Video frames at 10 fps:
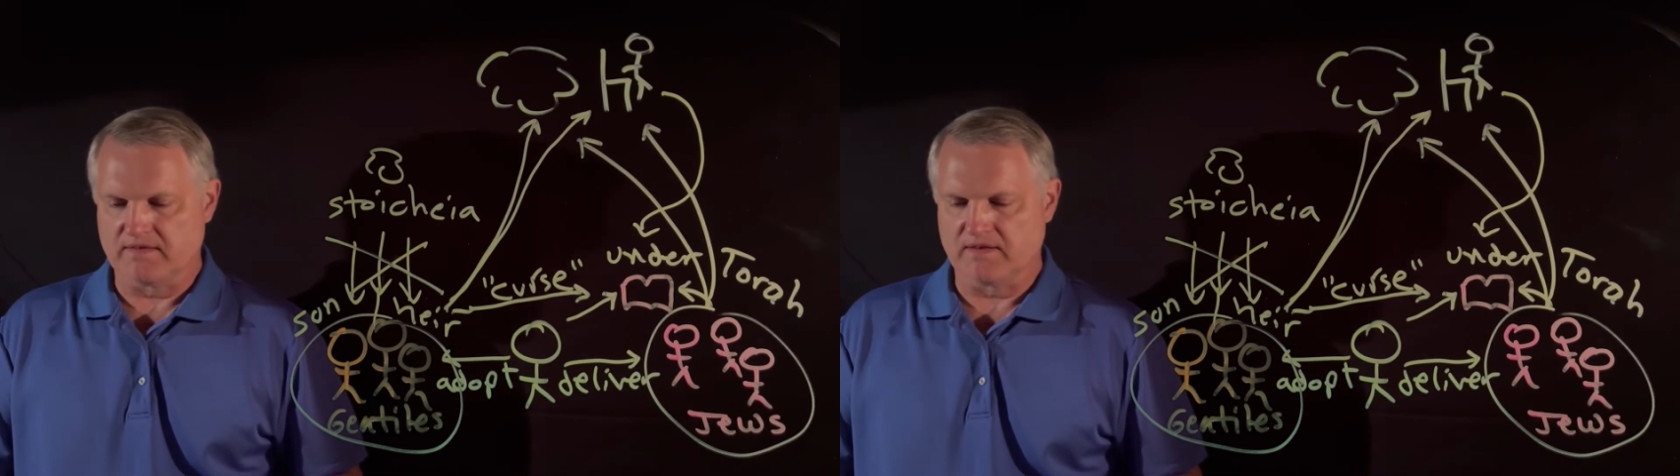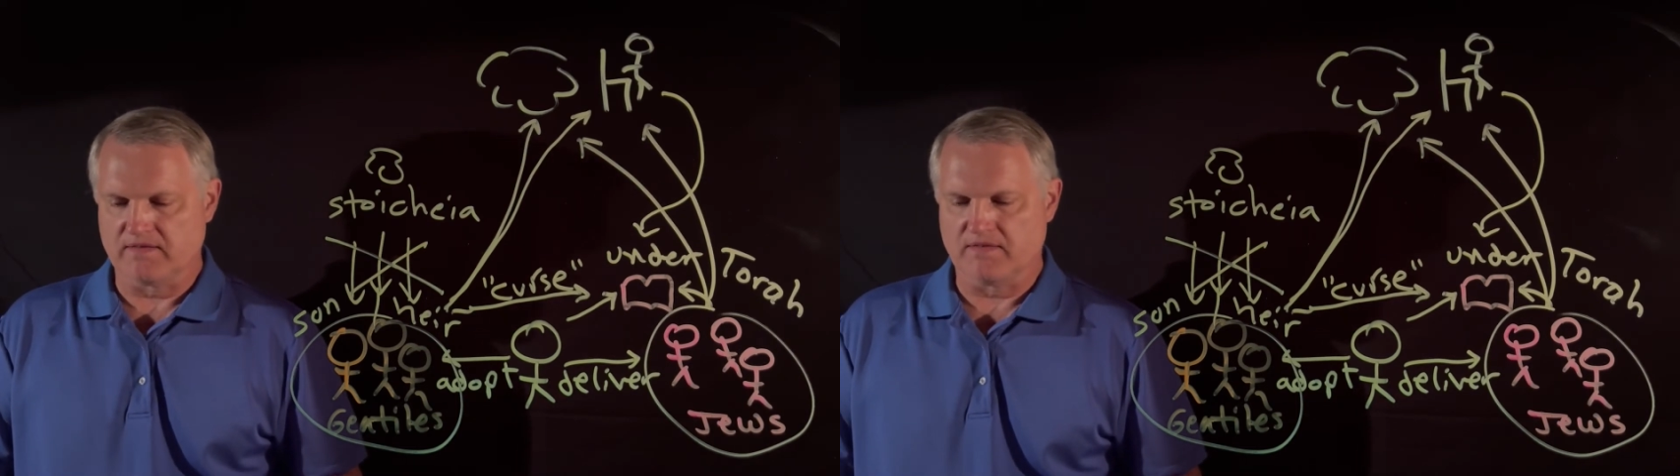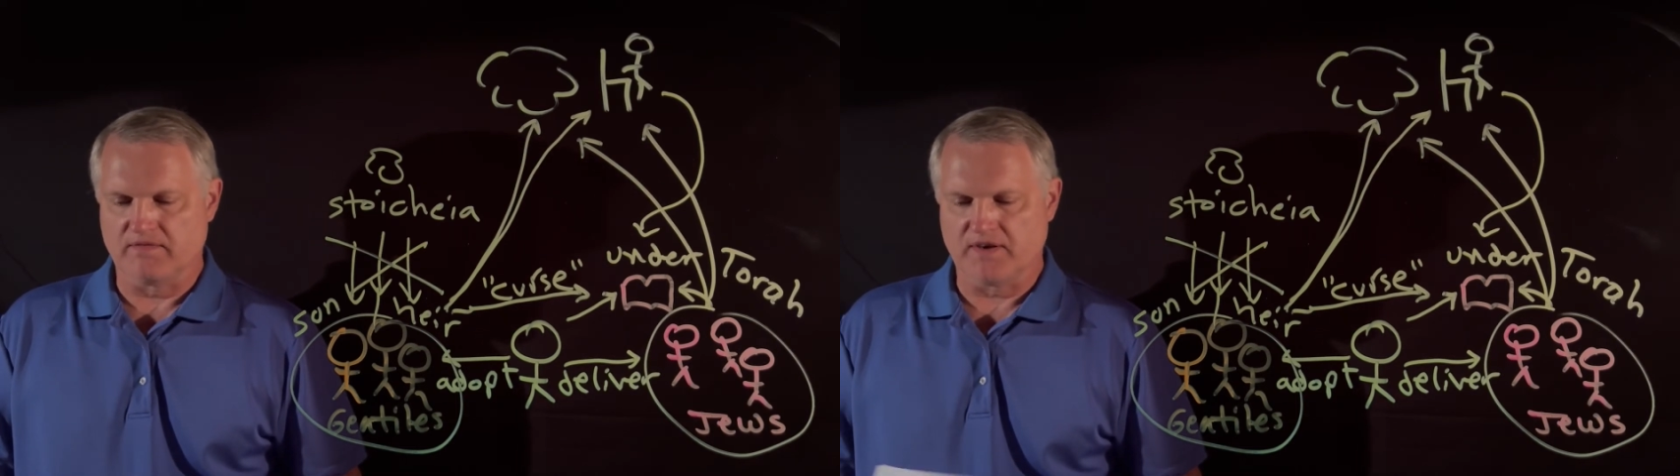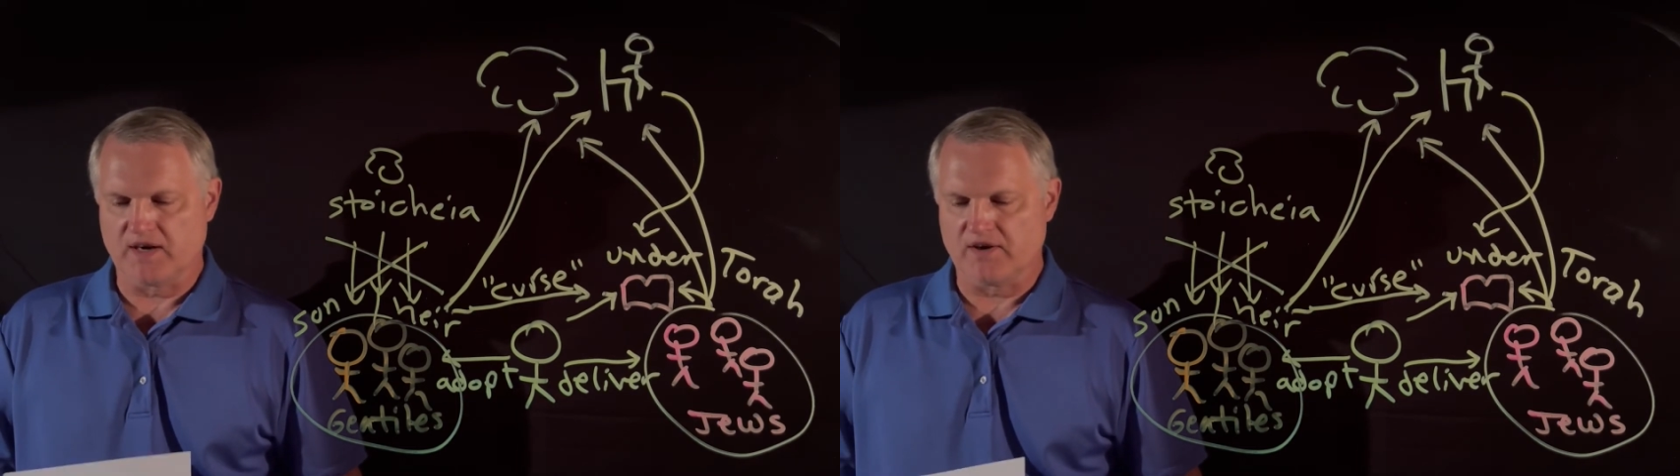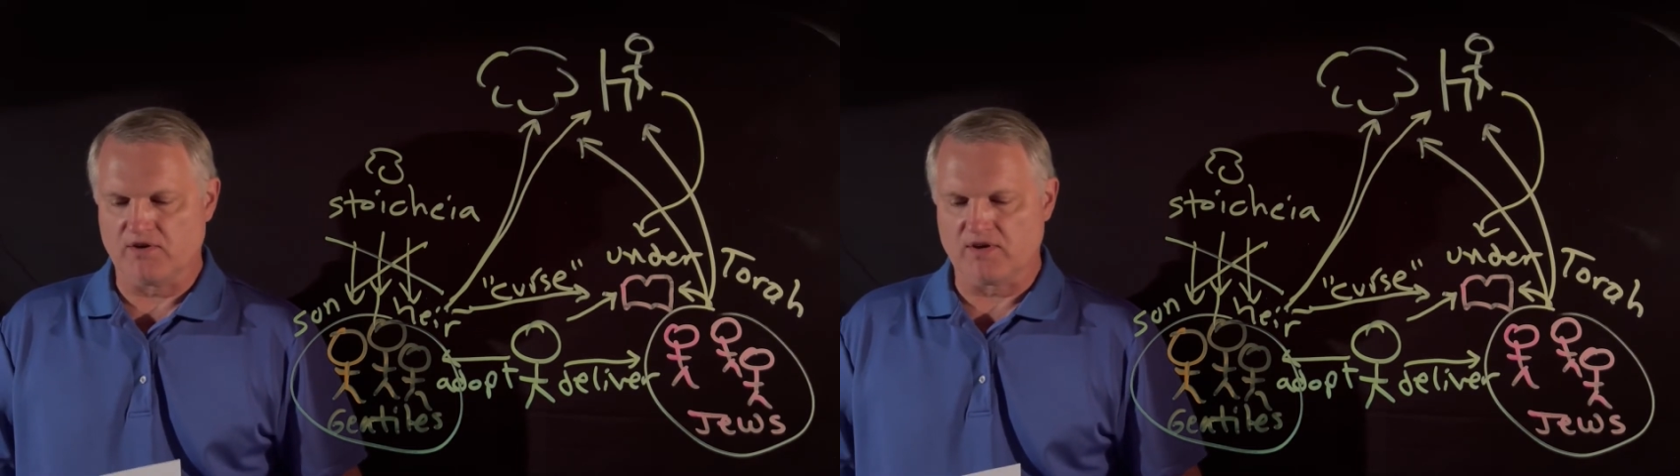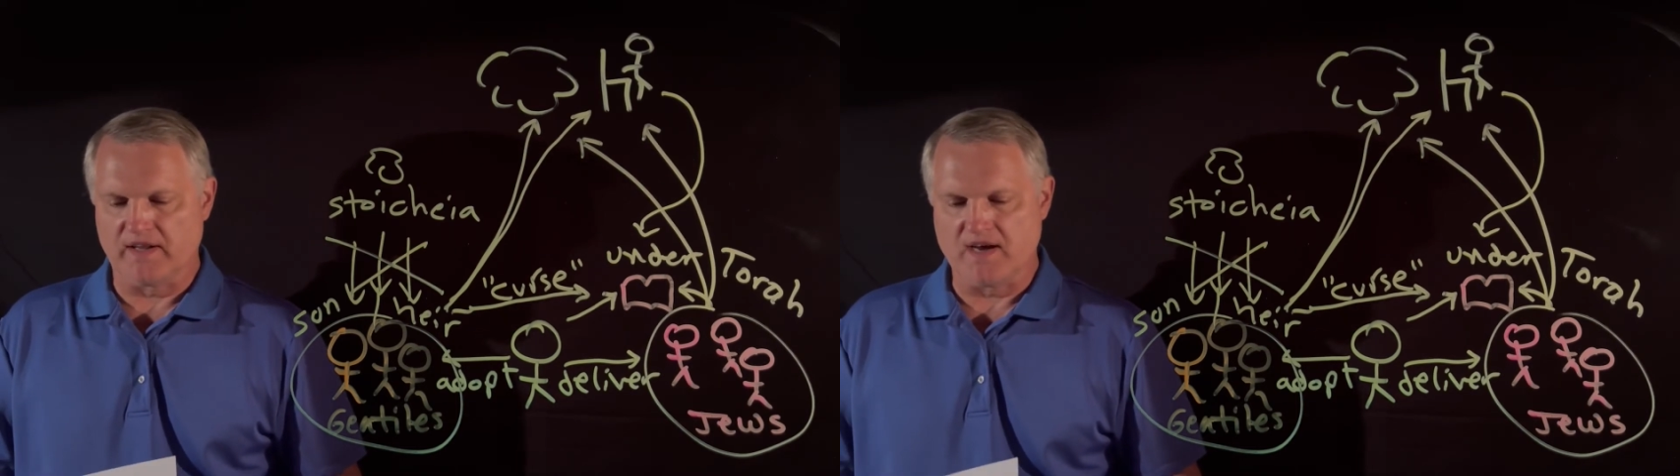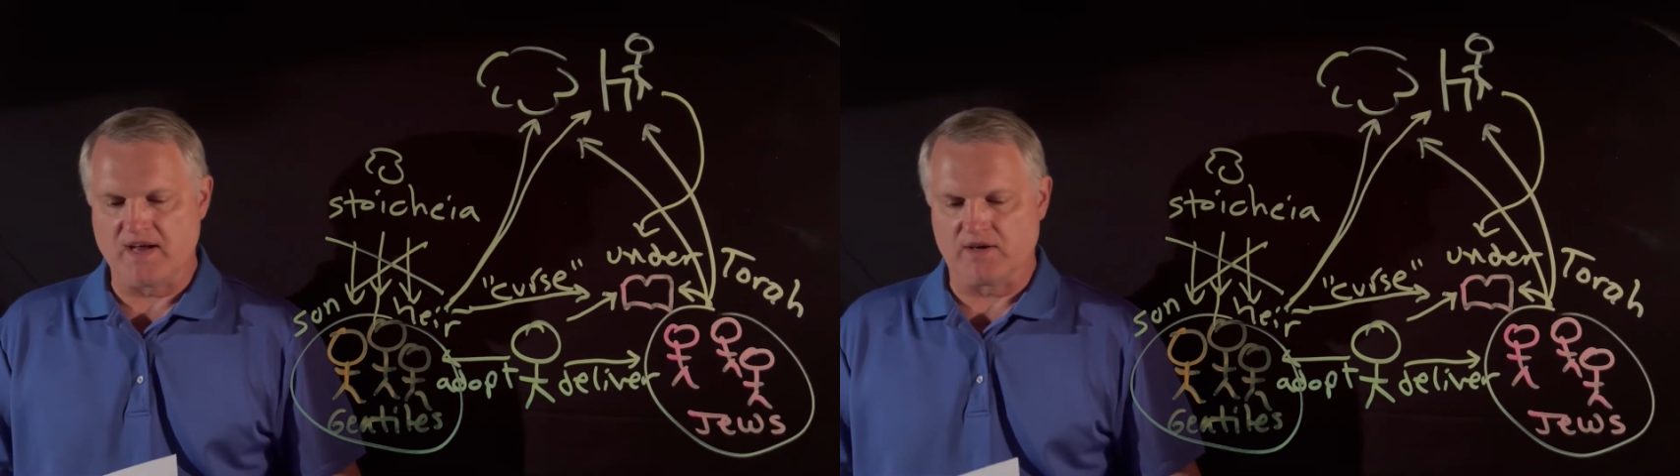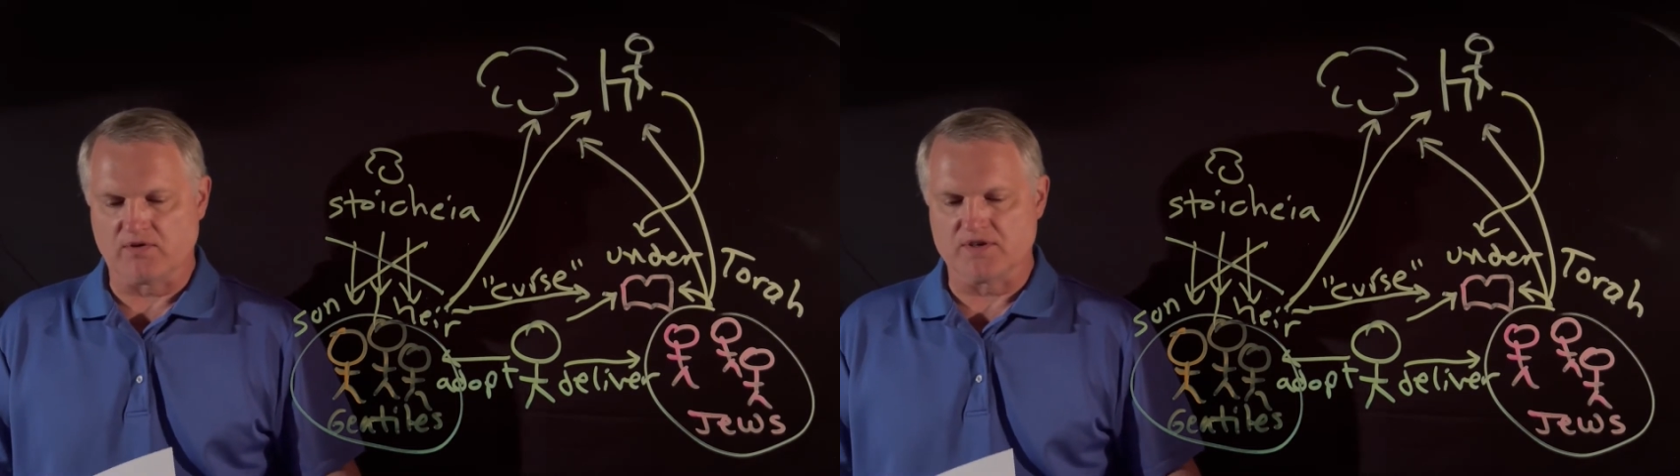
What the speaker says: very early on, of course,